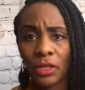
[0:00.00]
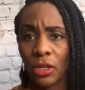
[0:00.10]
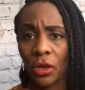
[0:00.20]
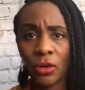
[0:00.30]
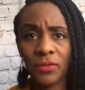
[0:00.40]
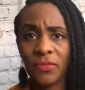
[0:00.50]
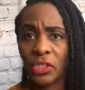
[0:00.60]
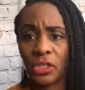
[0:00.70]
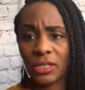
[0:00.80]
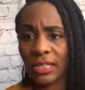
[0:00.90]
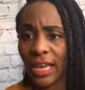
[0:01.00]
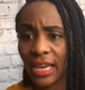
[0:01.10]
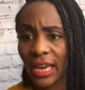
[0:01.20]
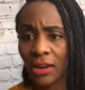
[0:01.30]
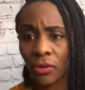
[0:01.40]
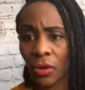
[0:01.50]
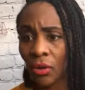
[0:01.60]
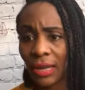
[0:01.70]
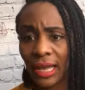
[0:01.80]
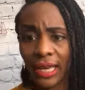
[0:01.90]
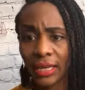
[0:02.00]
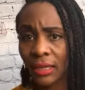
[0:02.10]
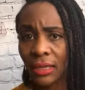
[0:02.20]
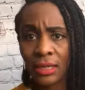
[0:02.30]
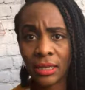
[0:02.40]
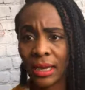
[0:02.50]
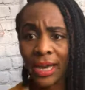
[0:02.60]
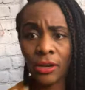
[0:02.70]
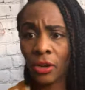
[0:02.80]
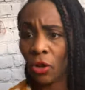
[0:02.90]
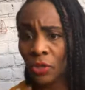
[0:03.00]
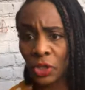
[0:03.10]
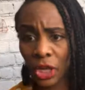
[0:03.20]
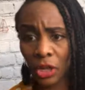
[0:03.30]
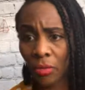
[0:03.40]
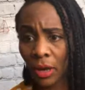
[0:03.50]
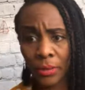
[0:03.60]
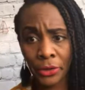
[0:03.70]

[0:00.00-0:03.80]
if it's just like, I don't know, Michelle Obama,